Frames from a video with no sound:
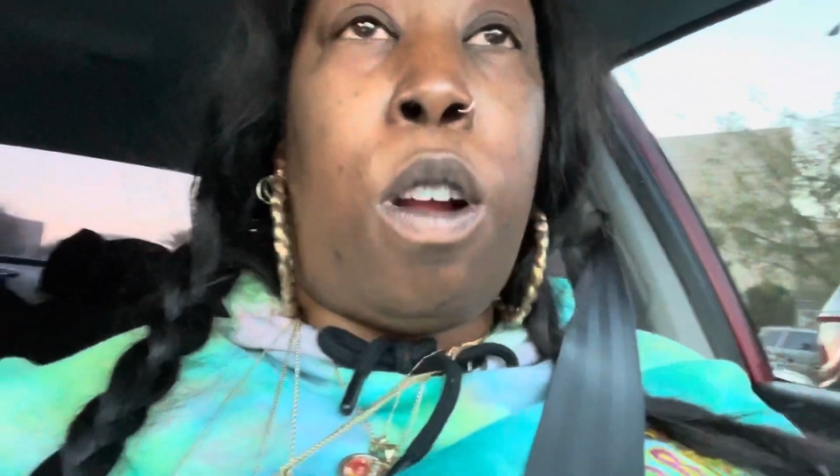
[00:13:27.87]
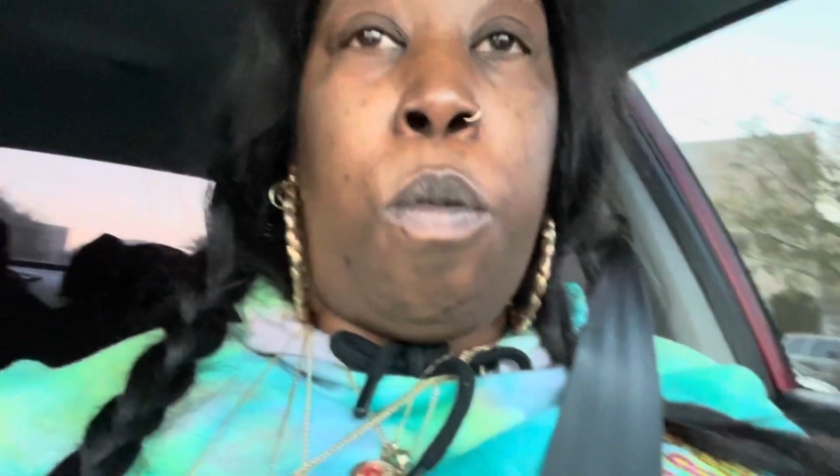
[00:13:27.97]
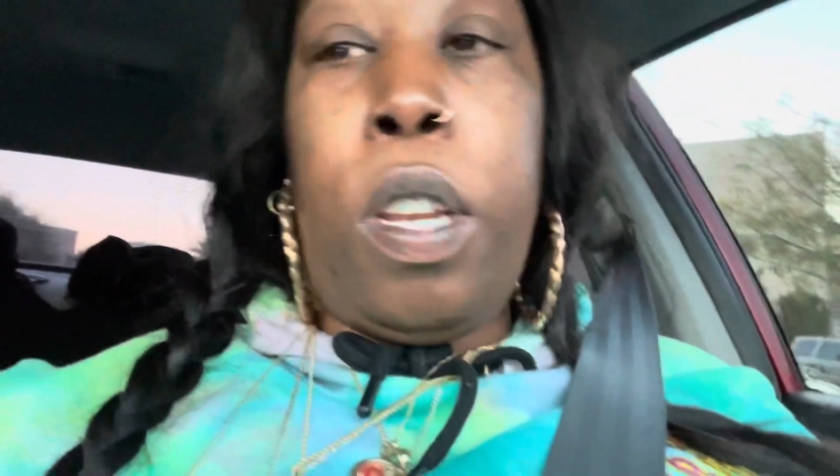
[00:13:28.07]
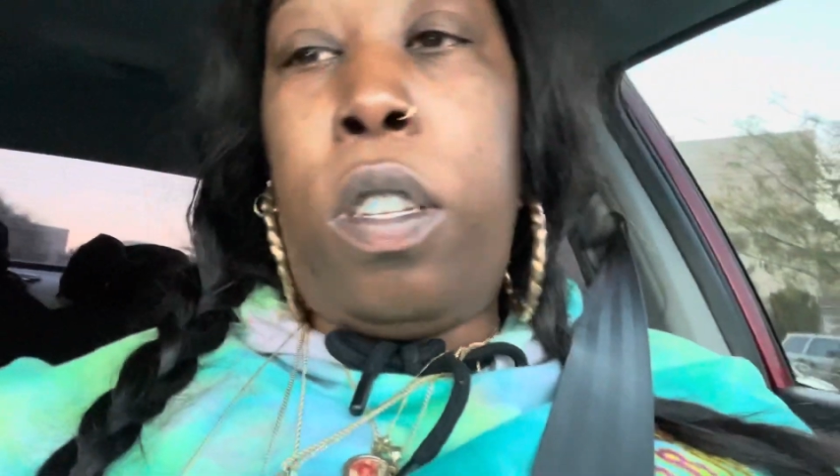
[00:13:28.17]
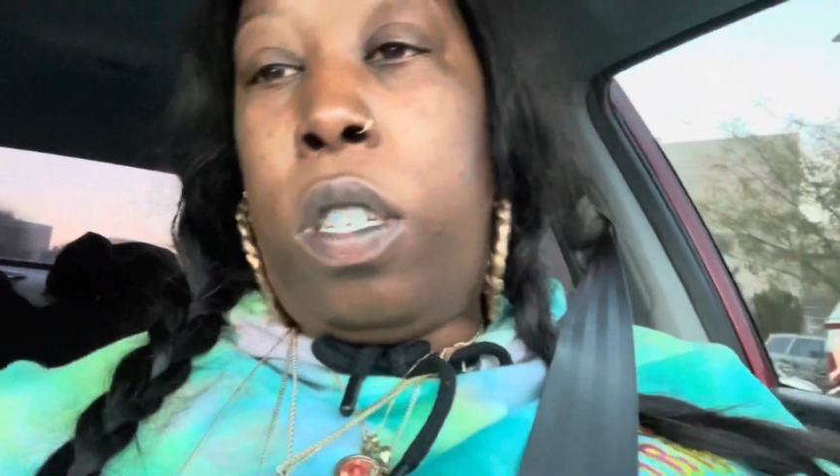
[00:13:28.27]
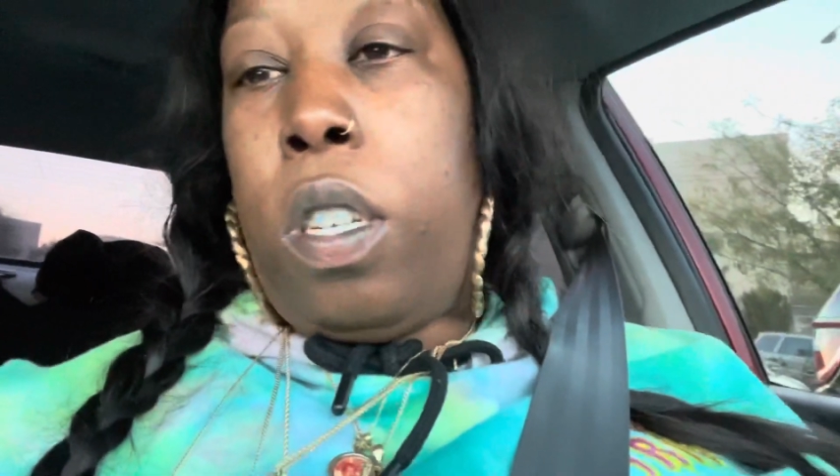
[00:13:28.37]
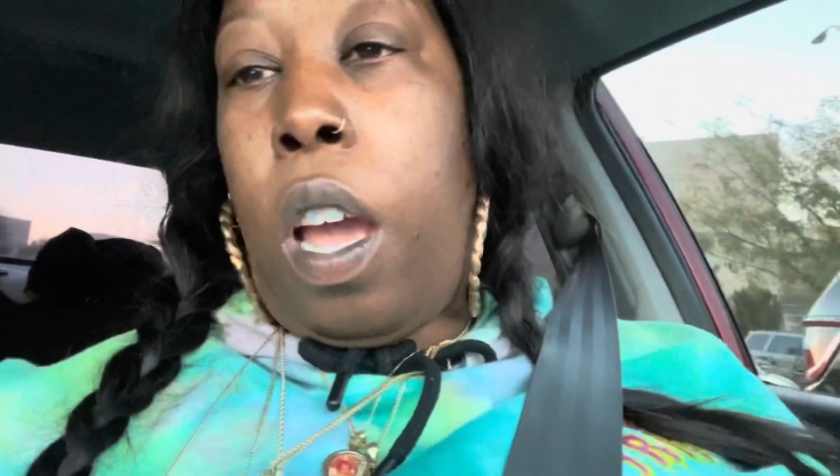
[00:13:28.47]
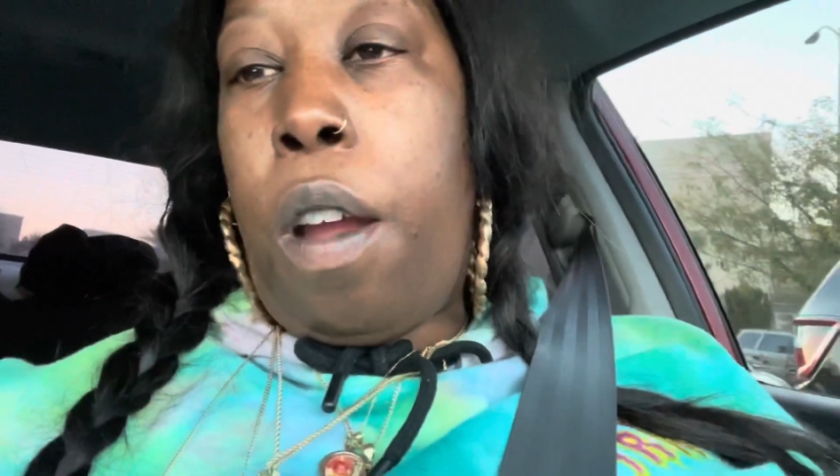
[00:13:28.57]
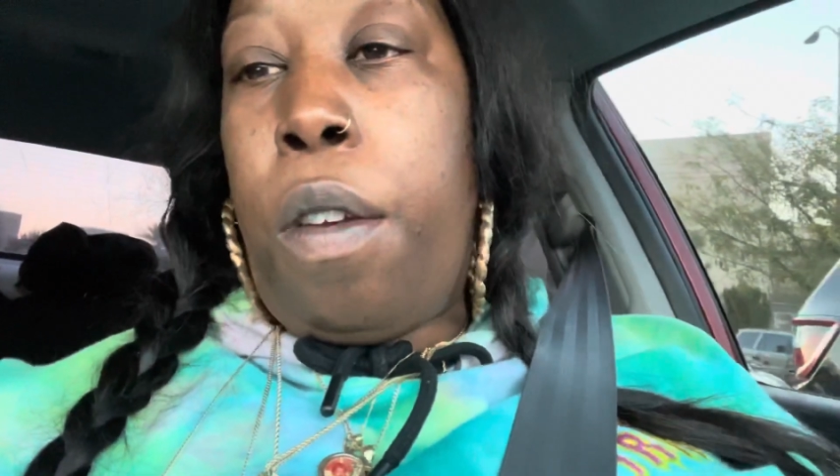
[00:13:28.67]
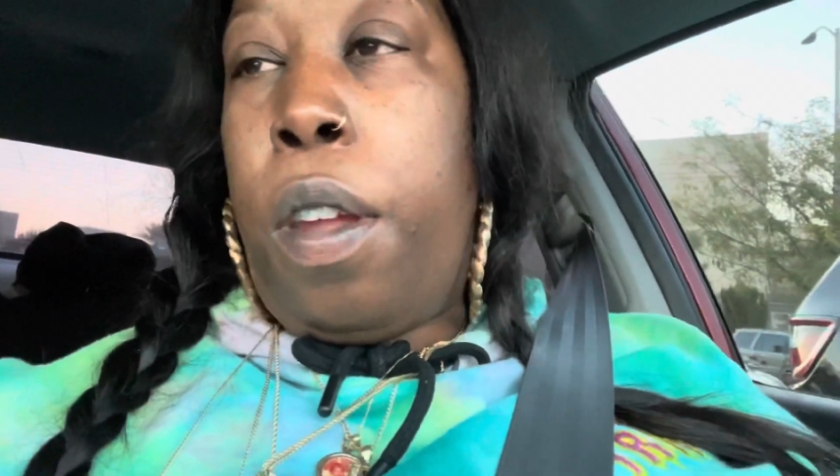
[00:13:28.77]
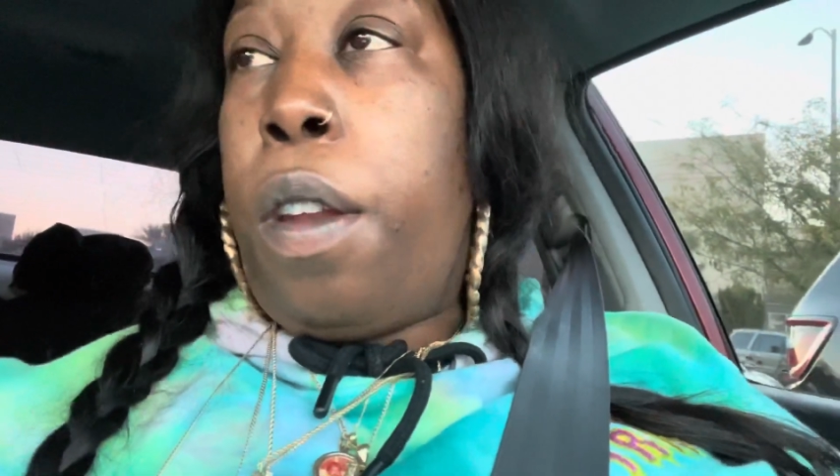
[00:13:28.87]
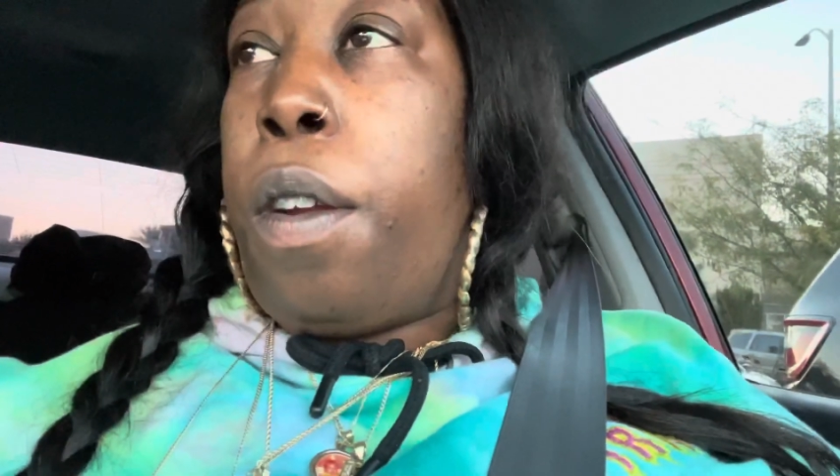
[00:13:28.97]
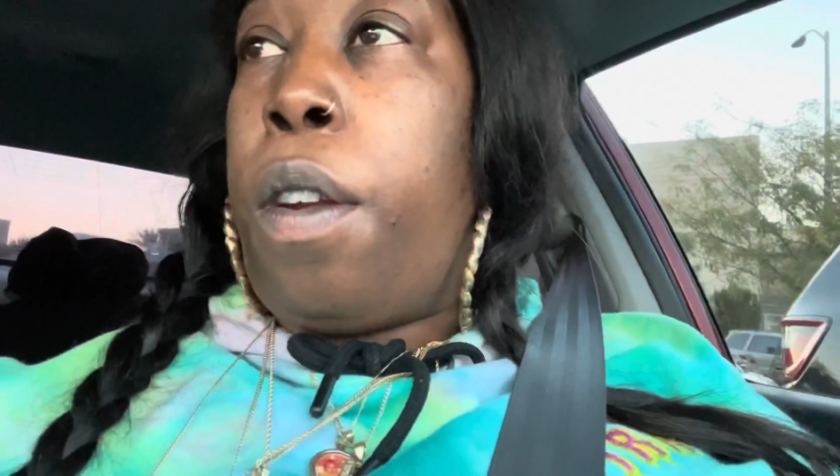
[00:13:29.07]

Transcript: i waited till she ate her dinner